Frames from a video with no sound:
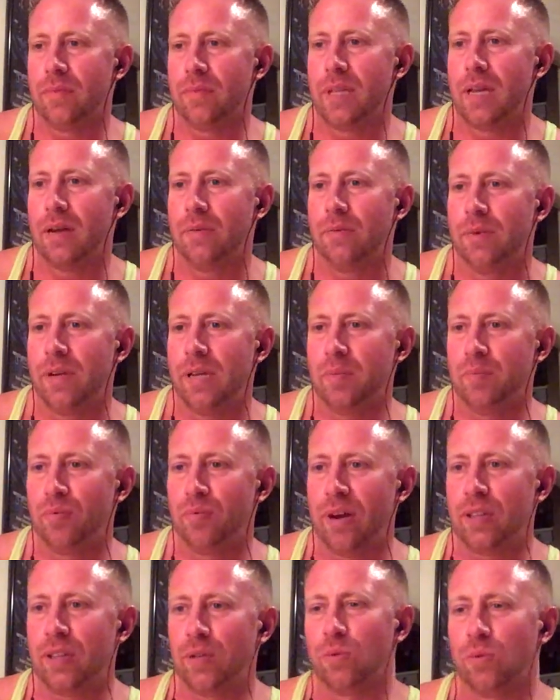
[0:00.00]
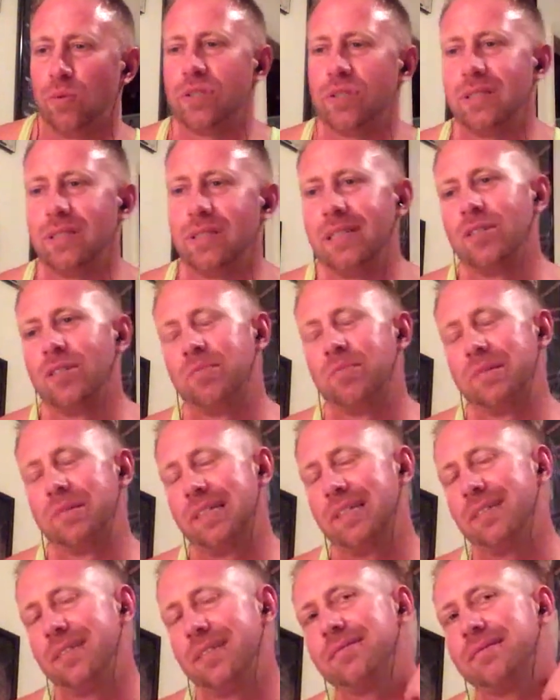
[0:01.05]
Yeah, we can break the rules a little
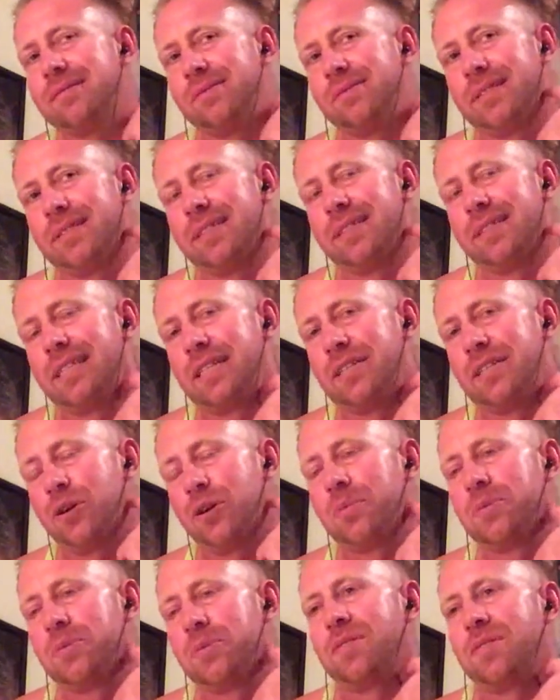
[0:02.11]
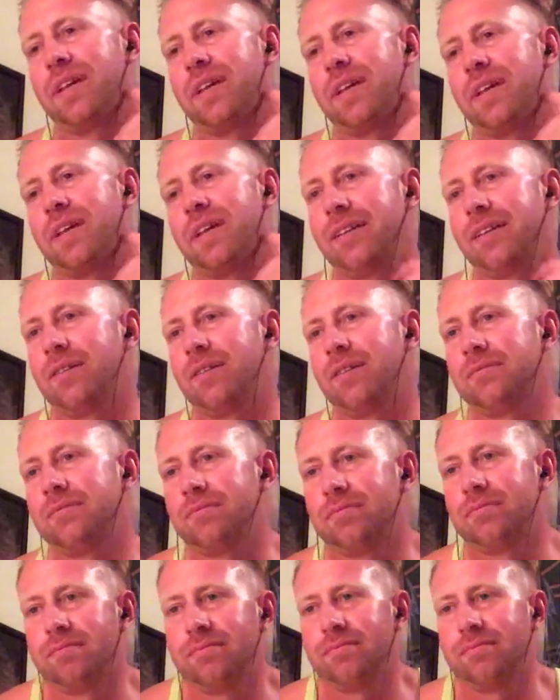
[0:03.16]
bit with it in terms of like
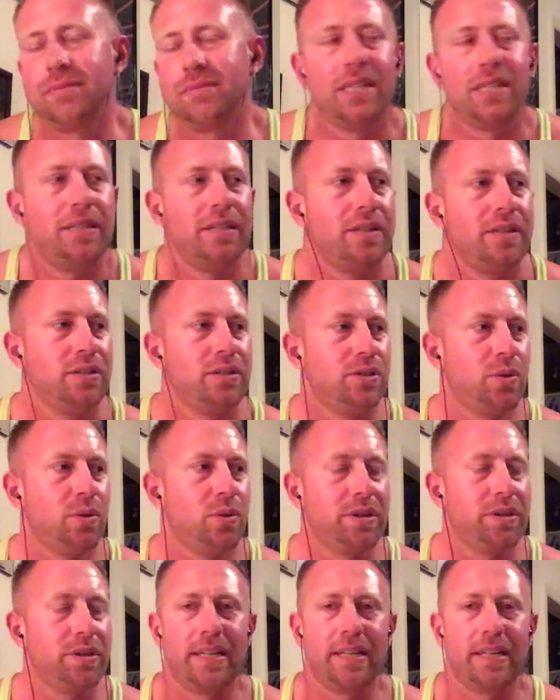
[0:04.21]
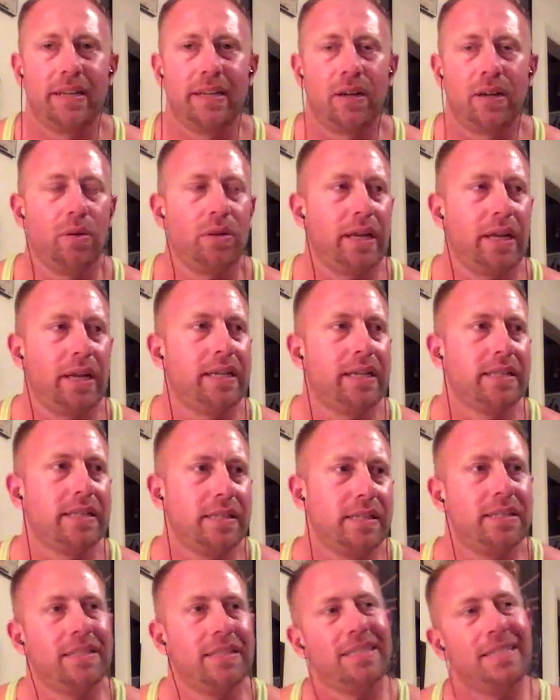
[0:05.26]
storytelling, or like
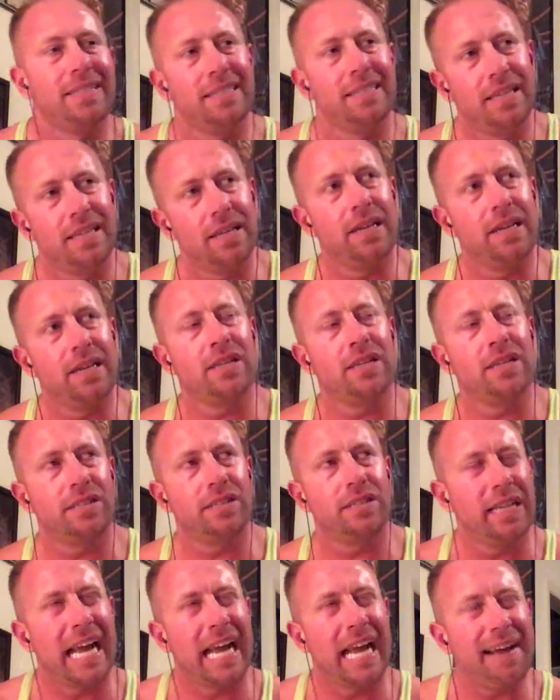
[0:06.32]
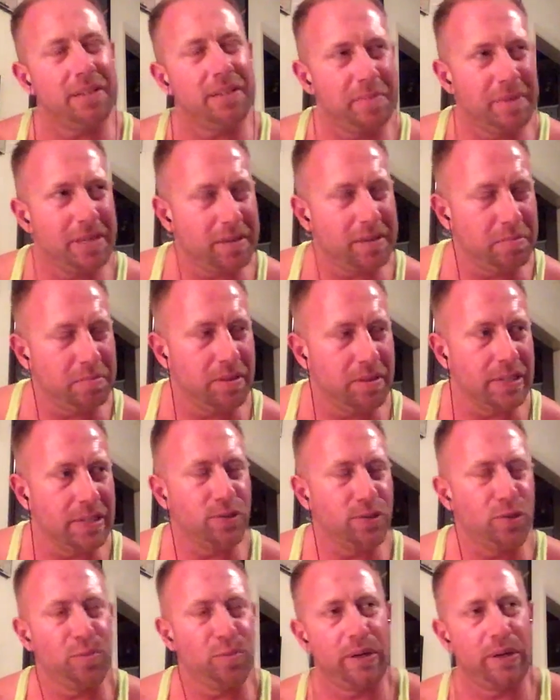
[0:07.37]
doesn't necessarily have to be a complete
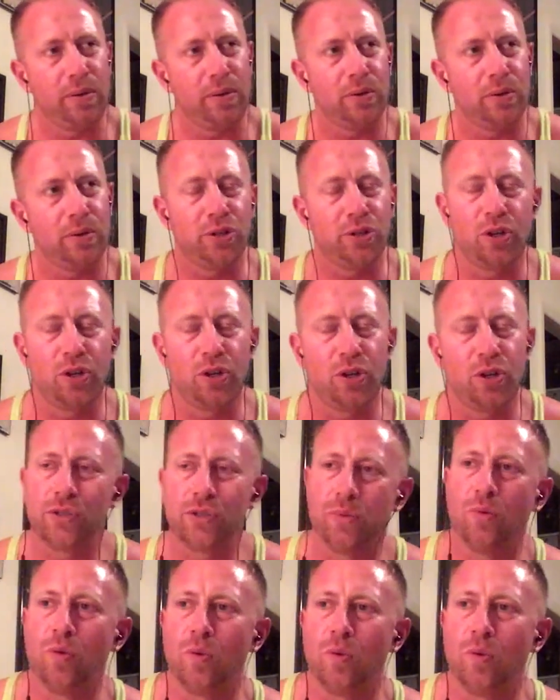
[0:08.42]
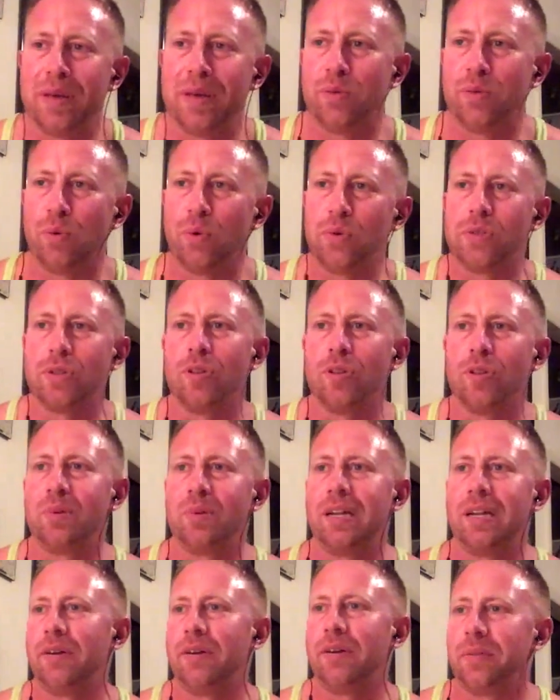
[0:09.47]
superhero show. So we'll bend the rules a little bit
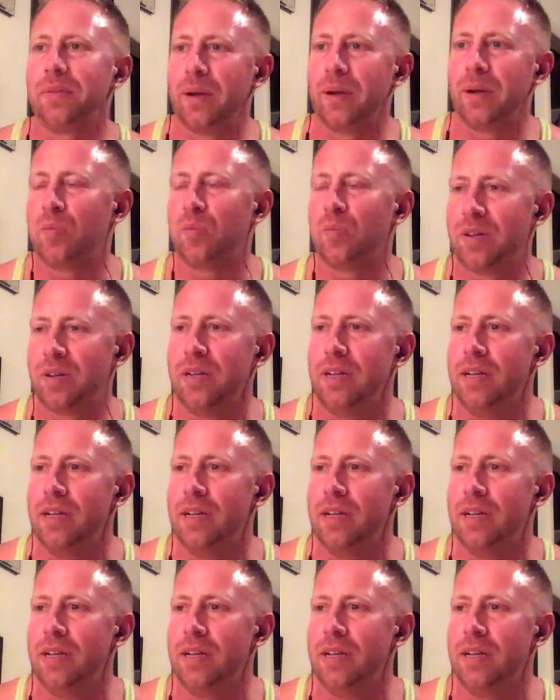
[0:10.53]
here and there. But